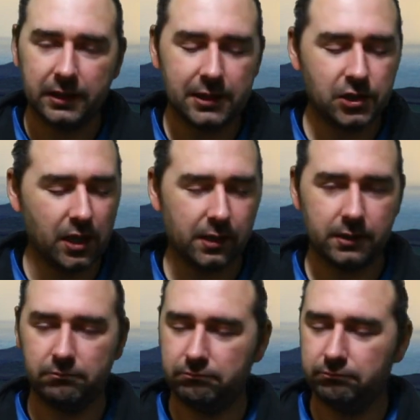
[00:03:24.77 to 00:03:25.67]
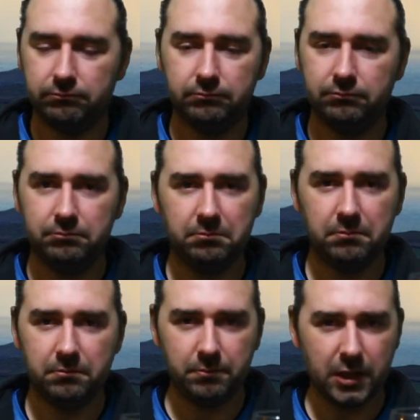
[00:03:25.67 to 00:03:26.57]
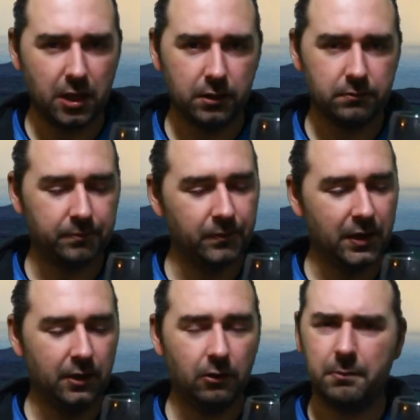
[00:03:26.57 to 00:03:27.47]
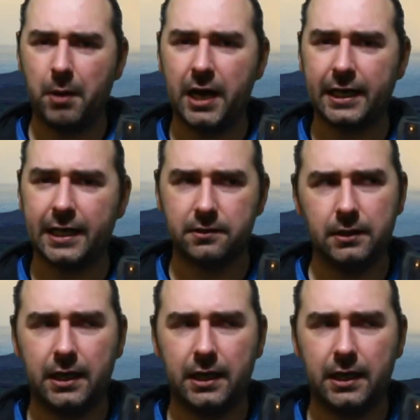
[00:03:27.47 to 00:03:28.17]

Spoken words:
in a jug and be good. Or a pint glass.